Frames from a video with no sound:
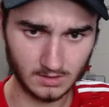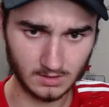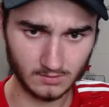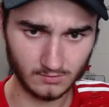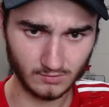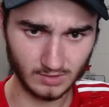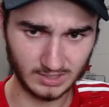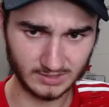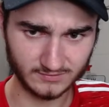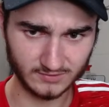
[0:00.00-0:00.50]

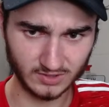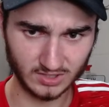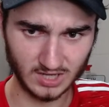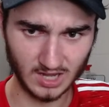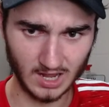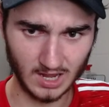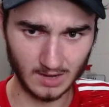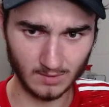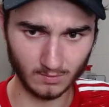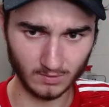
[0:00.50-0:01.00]
Rashford
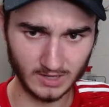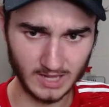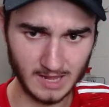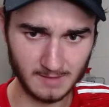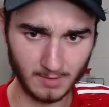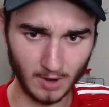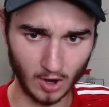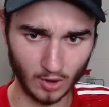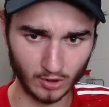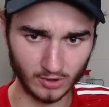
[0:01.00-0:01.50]
can't keep
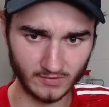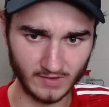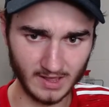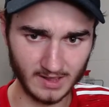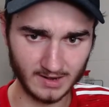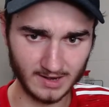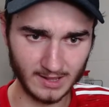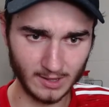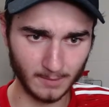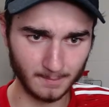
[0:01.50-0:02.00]
hold of it.
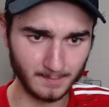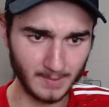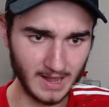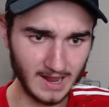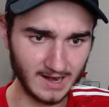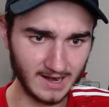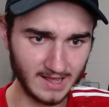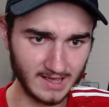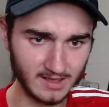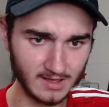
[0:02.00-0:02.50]
Leon
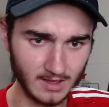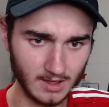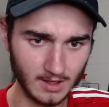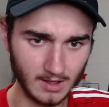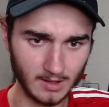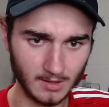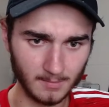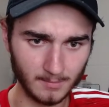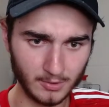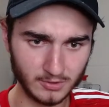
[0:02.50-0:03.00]
Bailey
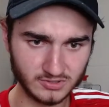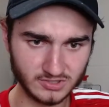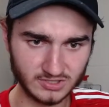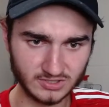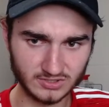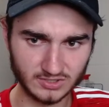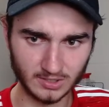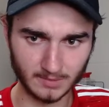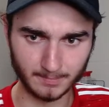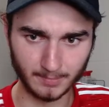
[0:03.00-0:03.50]
puts
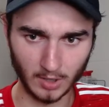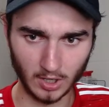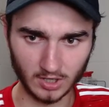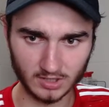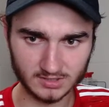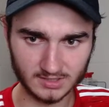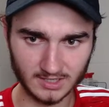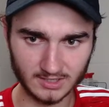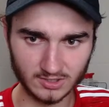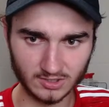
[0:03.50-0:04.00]
into the box.
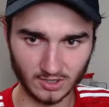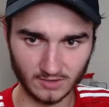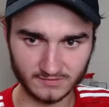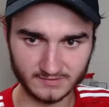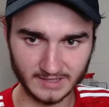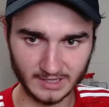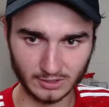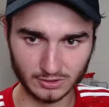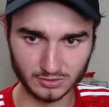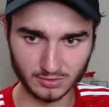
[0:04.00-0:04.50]
Lindelof
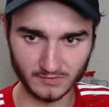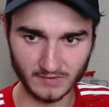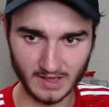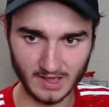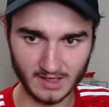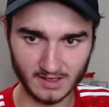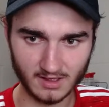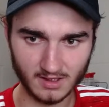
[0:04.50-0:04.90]
deals with it.